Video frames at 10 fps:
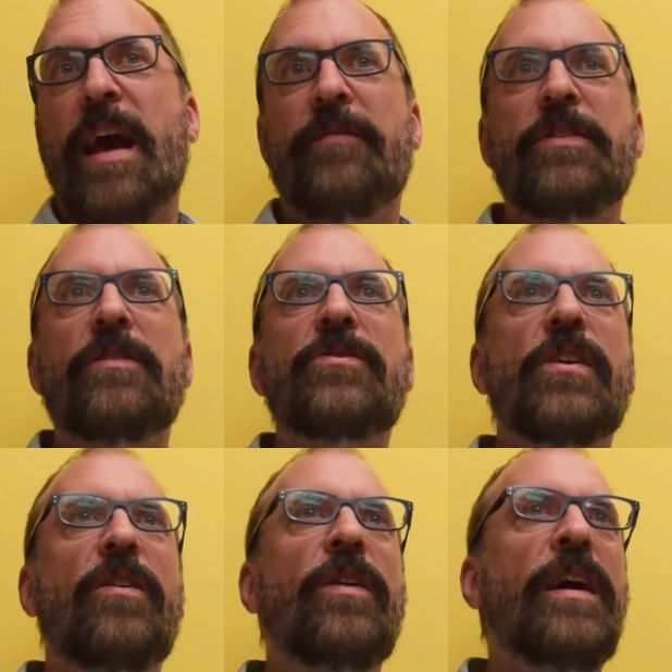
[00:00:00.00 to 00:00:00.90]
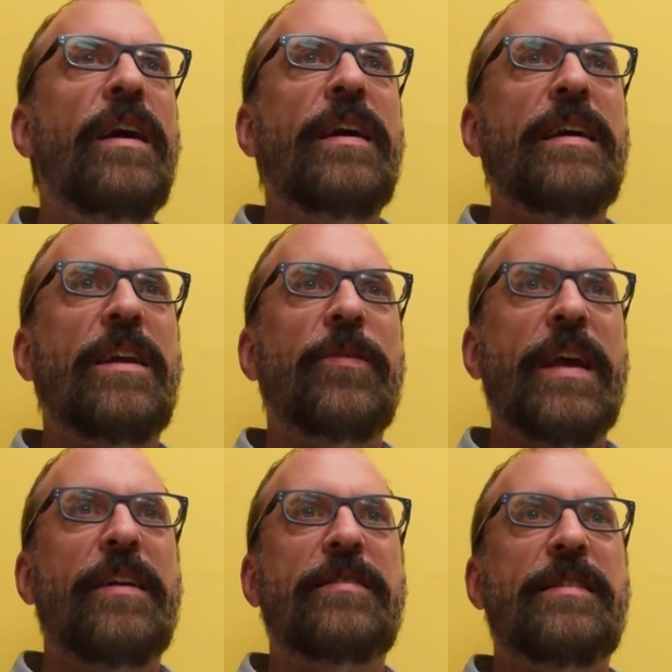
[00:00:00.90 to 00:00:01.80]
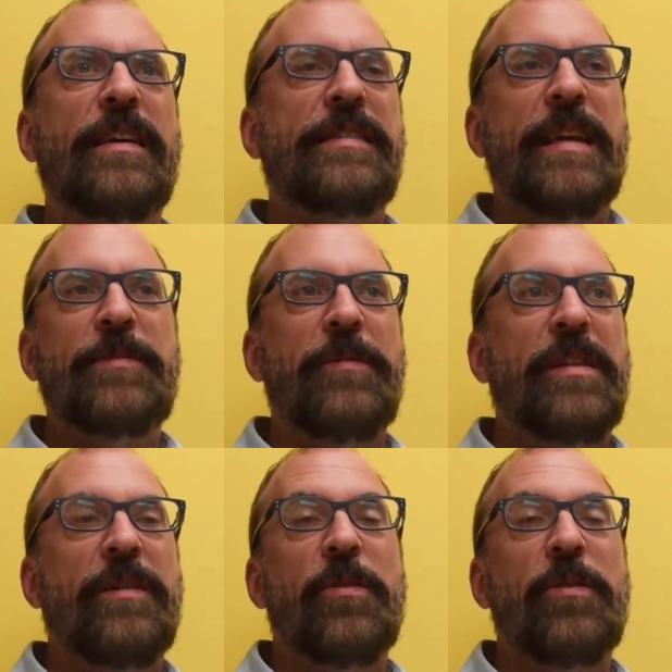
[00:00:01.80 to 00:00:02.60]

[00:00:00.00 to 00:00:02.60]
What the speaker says: after. So, again, it's the same type of thing.